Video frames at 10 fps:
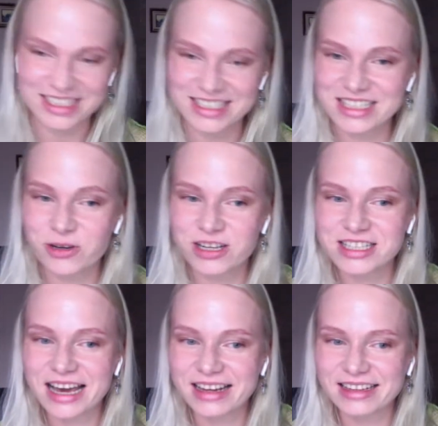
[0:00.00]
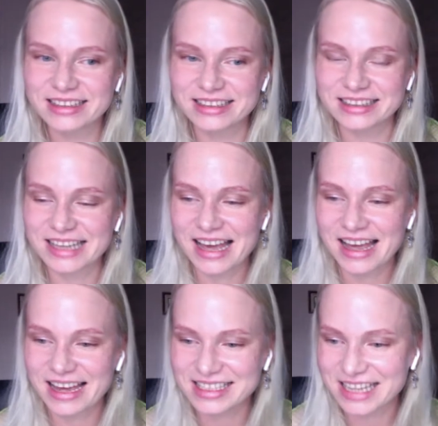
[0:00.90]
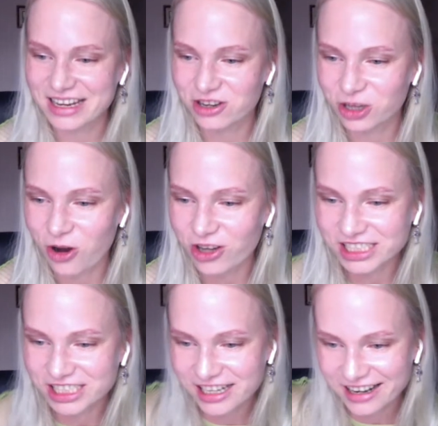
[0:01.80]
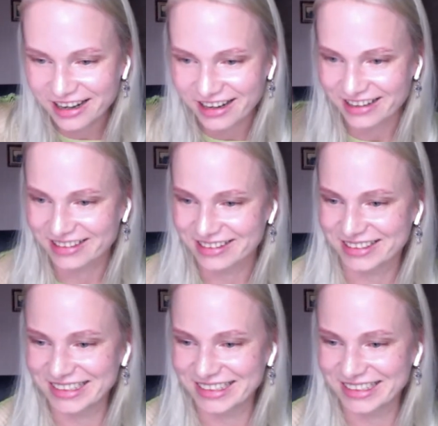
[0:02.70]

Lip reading: This is our tiger. Yes, I got Hoshi.